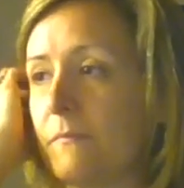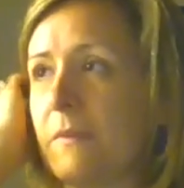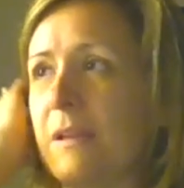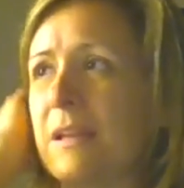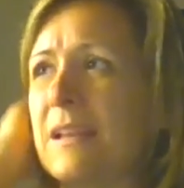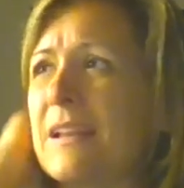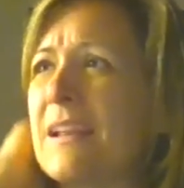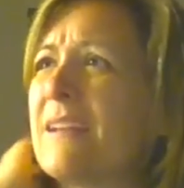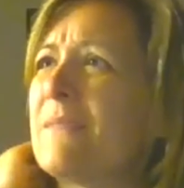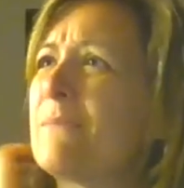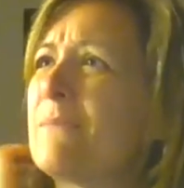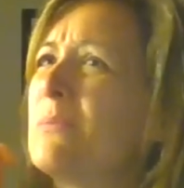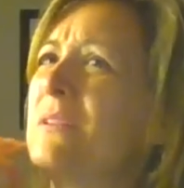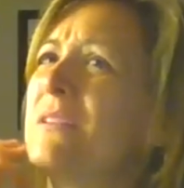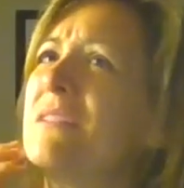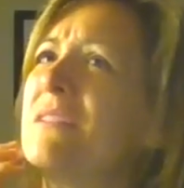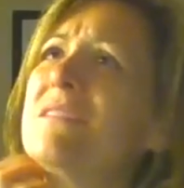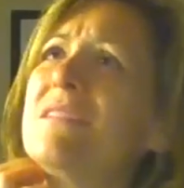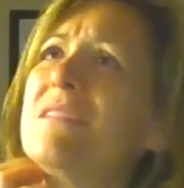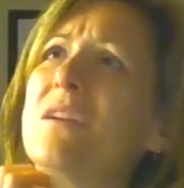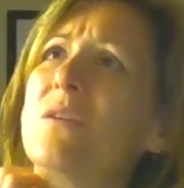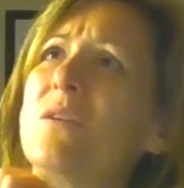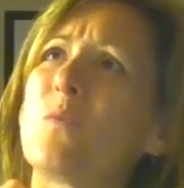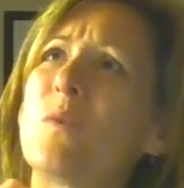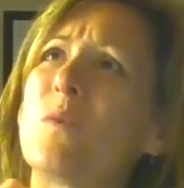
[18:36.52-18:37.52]
And I
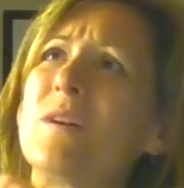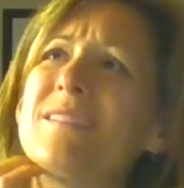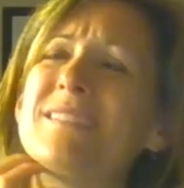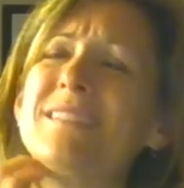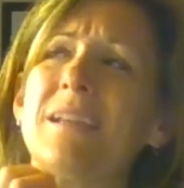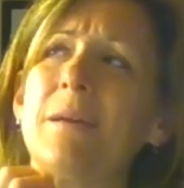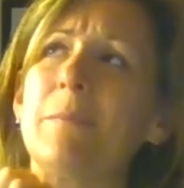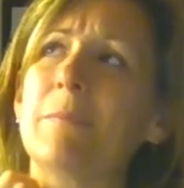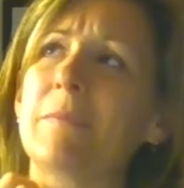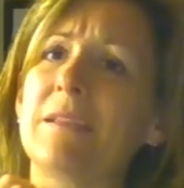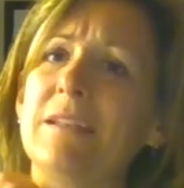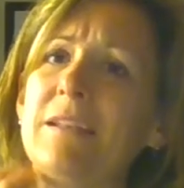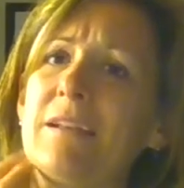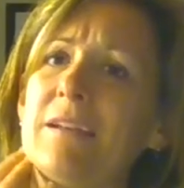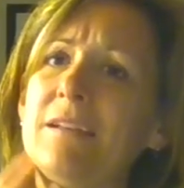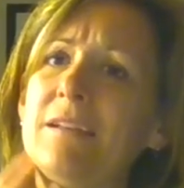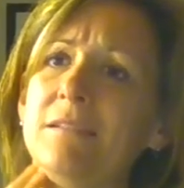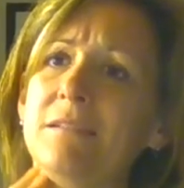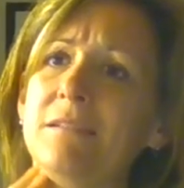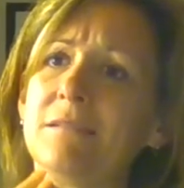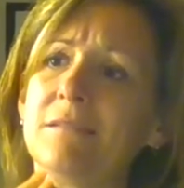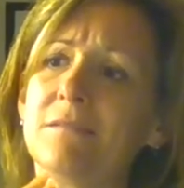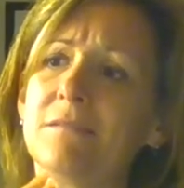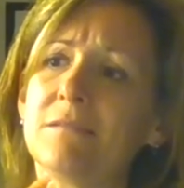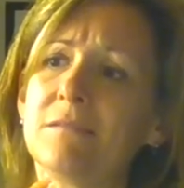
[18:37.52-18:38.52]
believe there was something
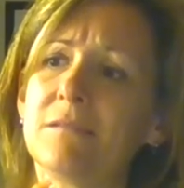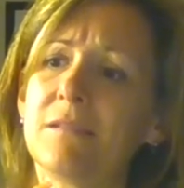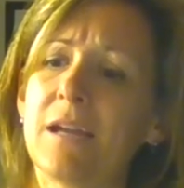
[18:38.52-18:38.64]
on,